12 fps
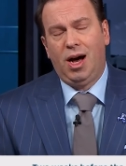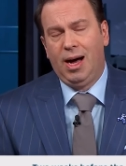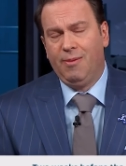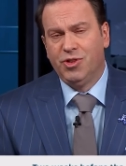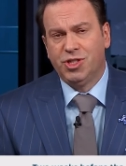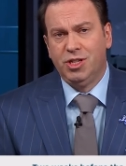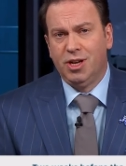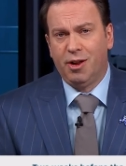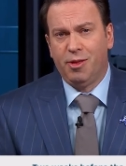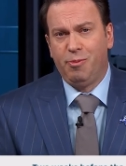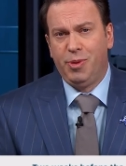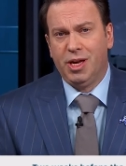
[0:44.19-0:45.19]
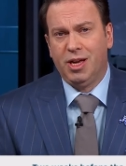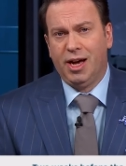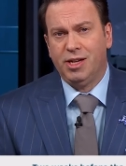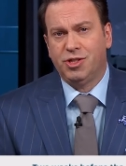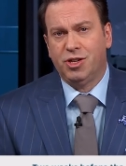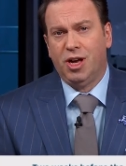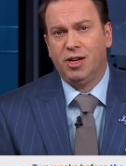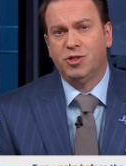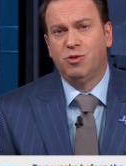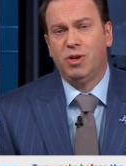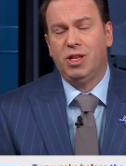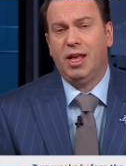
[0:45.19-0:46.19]
Obviously, none of the big guys are
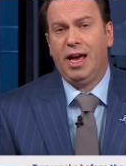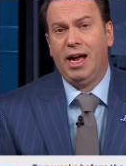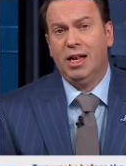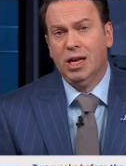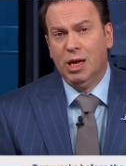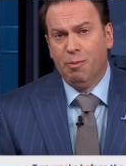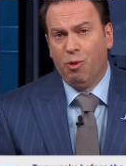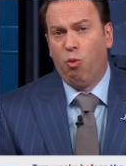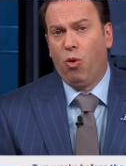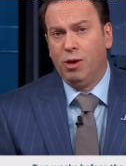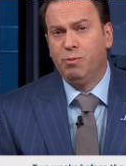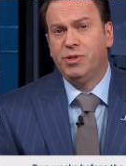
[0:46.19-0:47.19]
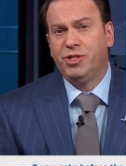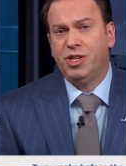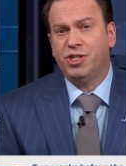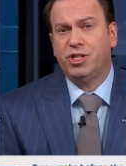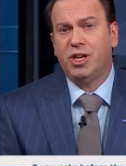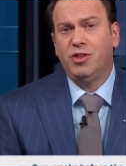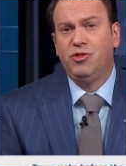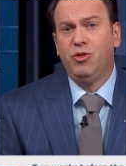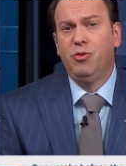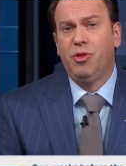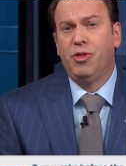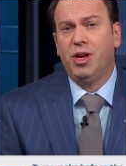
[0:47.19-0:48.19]
not doing that. But one position I
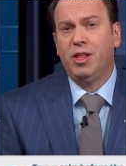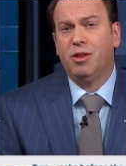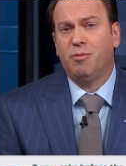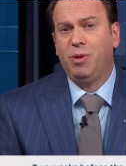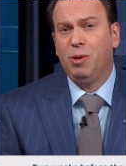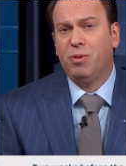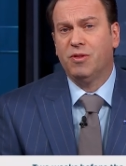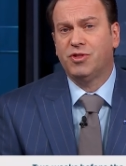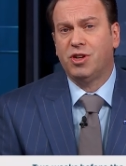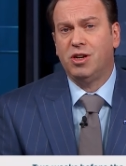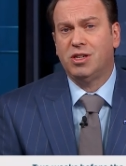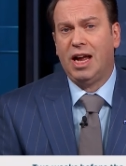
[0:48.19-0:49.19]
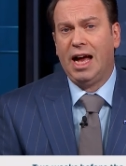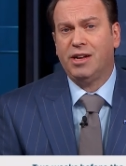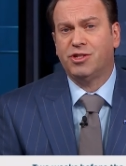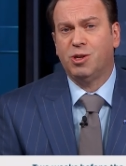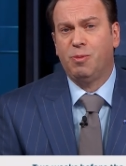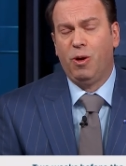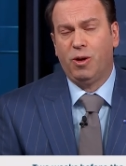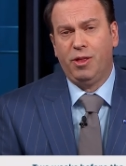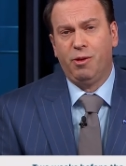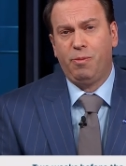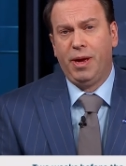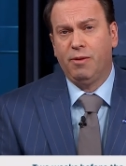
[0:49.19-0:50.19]
do think that people have started to ask about,
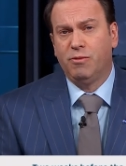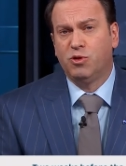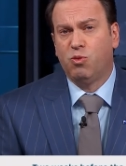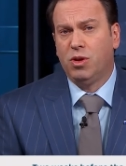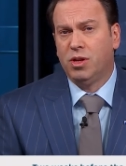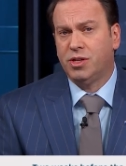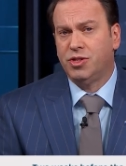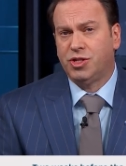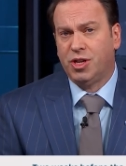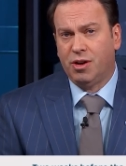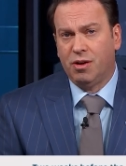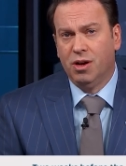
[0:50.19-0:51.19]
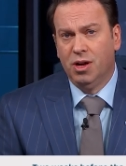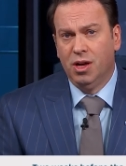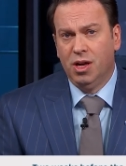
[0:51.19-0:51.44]
and the Penguins will consider,